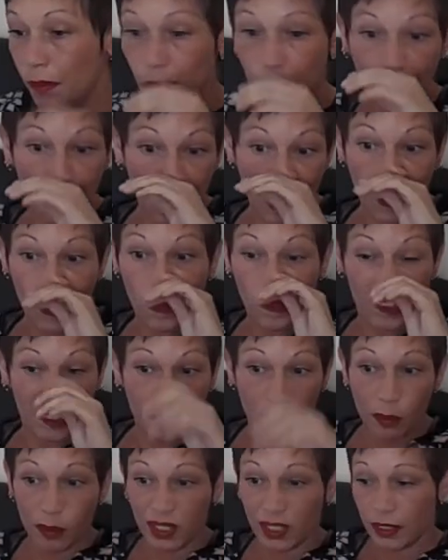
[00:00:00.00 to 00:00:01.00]
well, where do
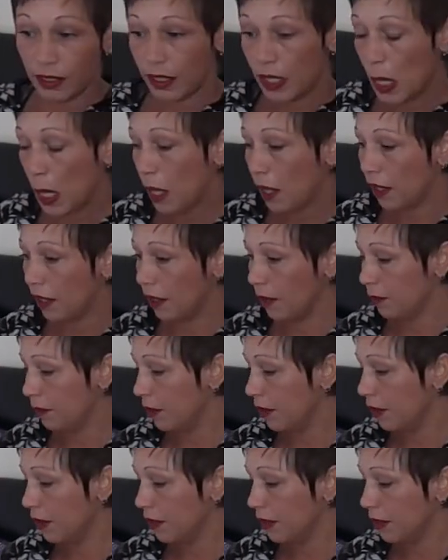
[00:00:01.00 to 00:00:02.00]
I begin?
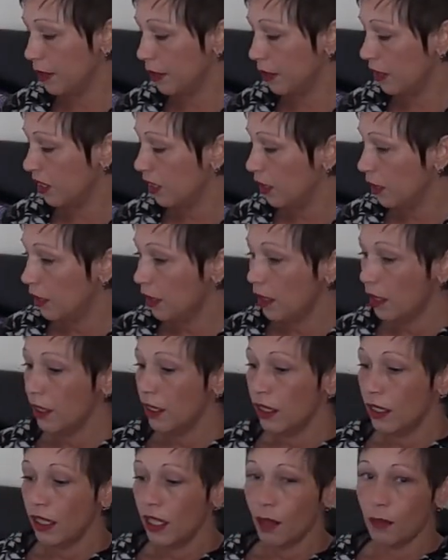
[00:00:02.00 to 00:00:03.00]

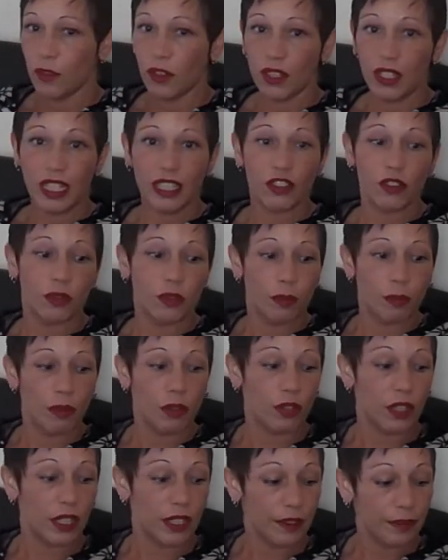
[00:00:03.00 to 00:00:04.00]
I'm not natural at
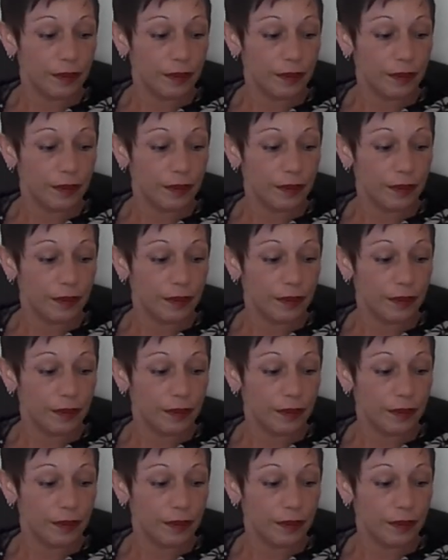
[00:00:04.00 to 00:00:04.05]
blogging.